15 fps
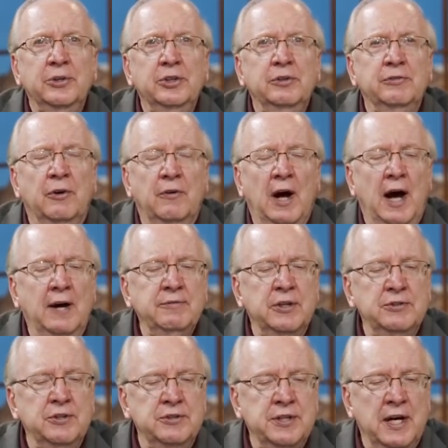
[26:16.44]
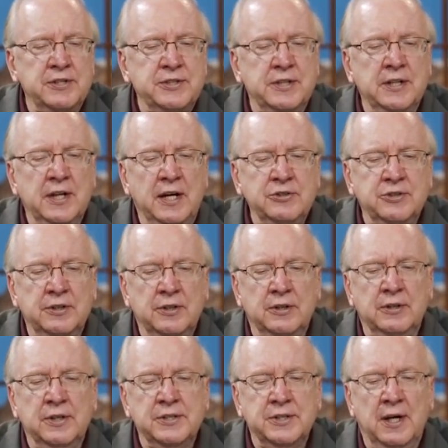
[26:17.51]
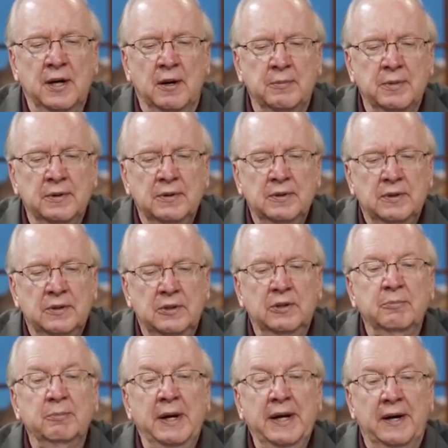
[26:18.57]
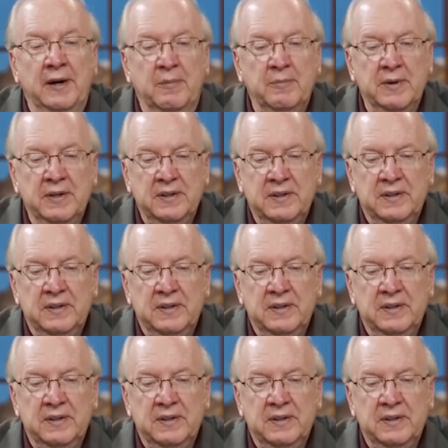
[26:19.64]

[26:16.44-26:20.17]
when you've arrived at your destination, look us up. Look me up.